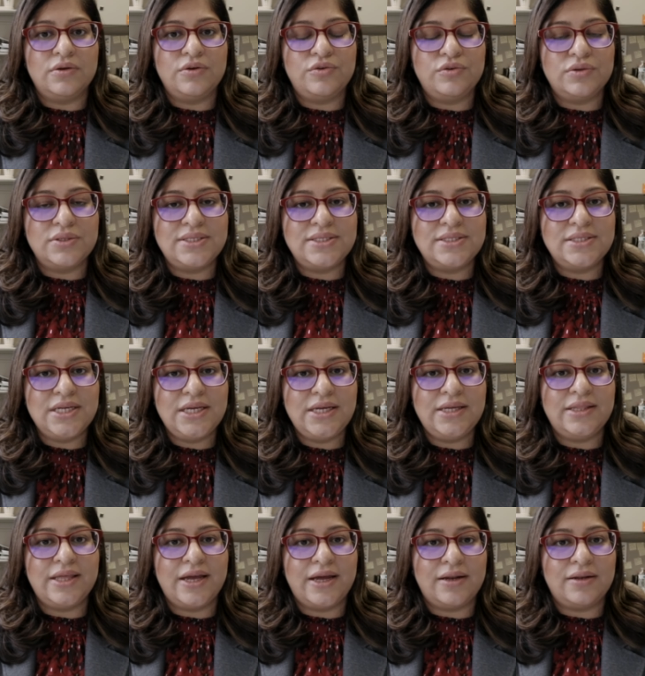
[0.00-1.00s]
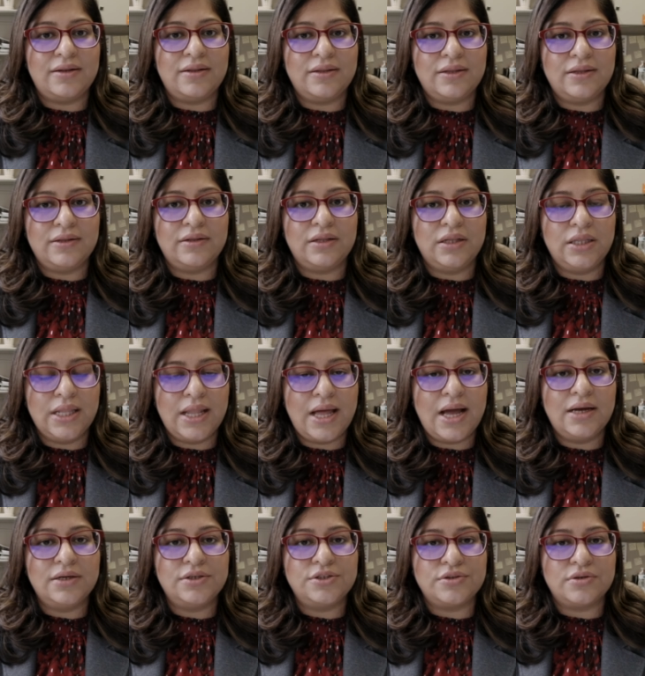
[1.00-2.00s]
could see that
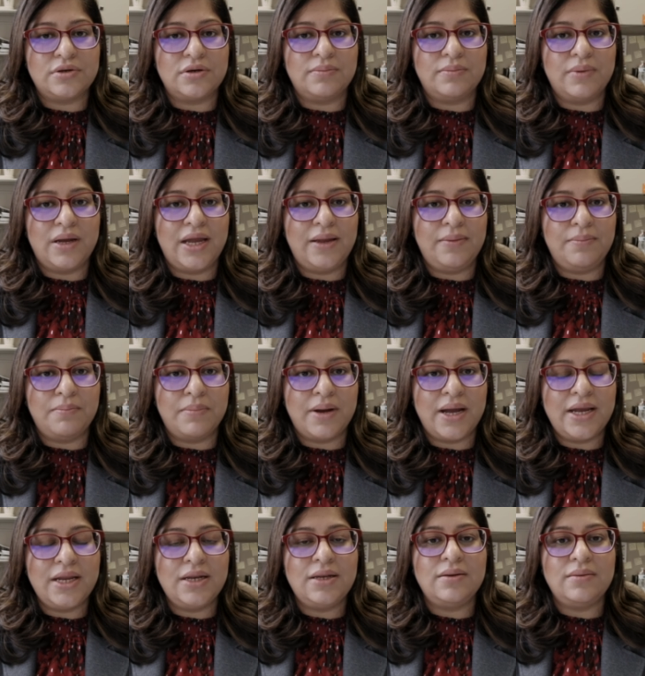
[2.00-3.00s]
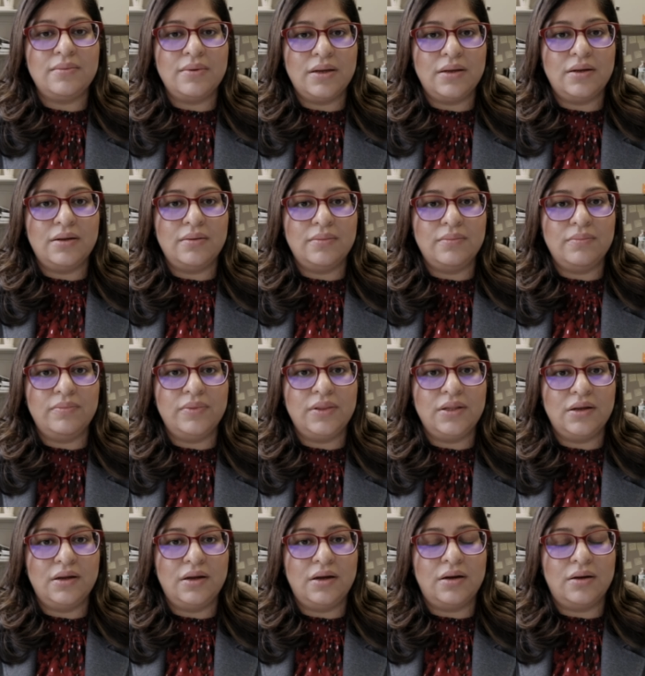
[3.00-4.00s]
long term, I might
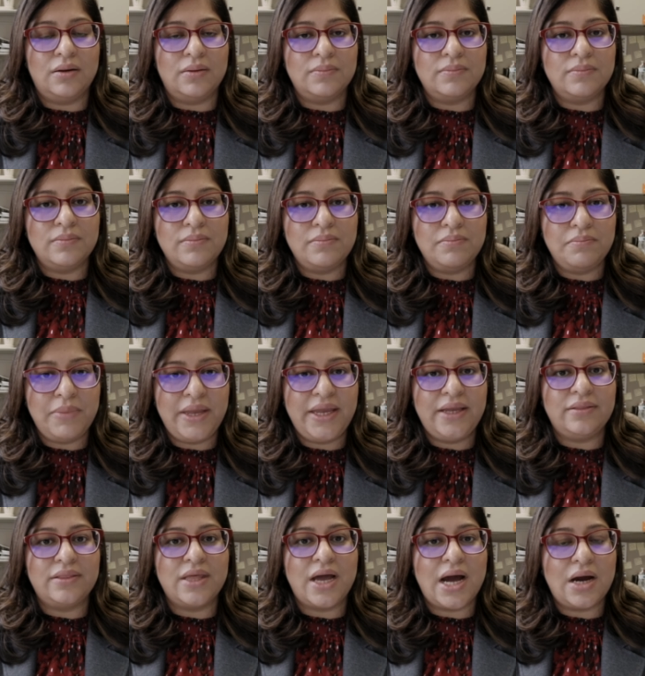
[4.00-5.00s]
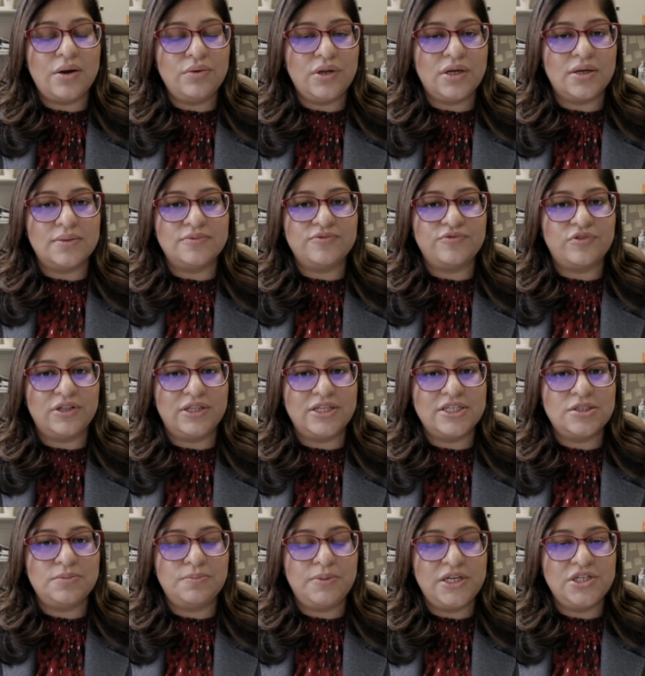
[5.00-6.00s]
um, make the outcomes for
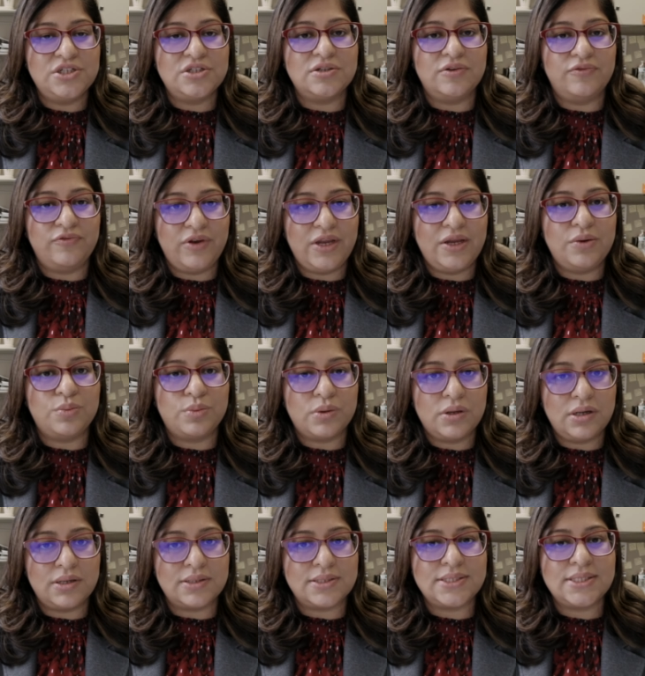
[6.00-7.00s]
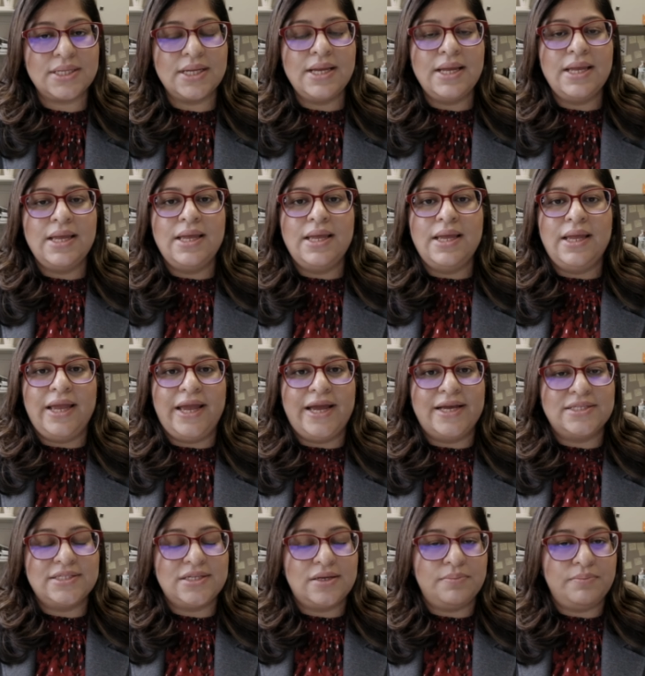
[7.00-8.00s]
this patient way worse
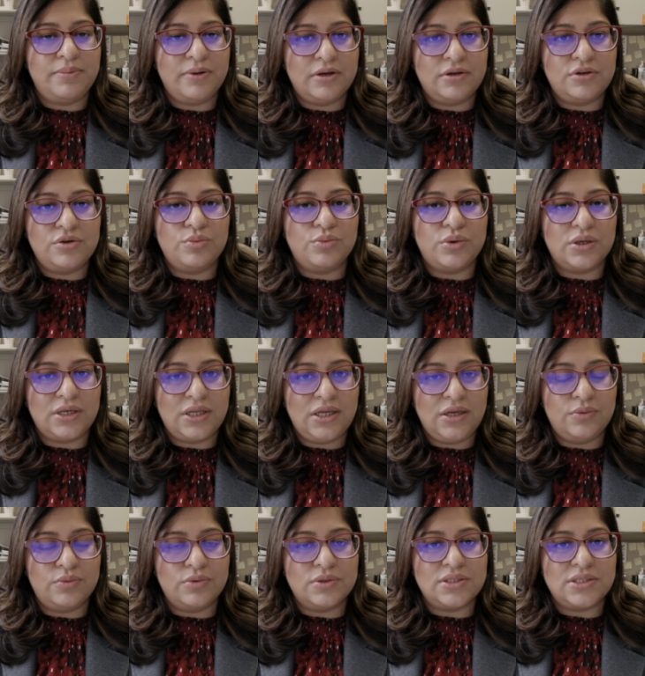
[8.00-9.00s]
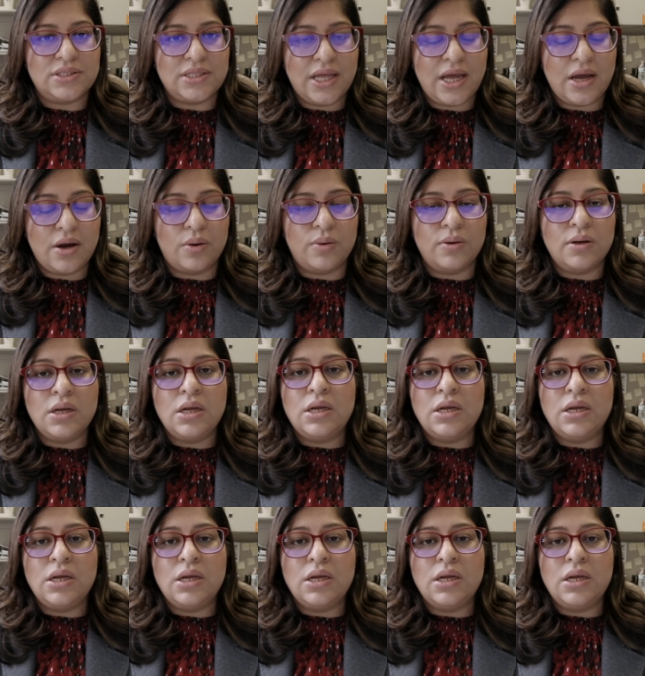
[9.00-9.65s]
as compared to what he was now.